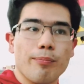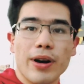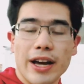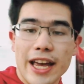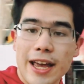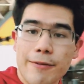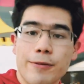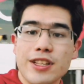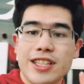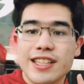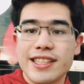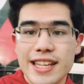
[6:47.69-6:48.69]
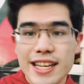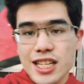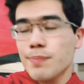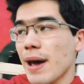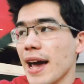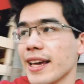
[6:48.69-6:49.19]
But if it's in
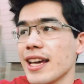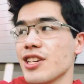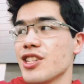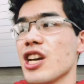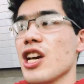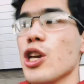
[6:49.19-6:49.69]
this package,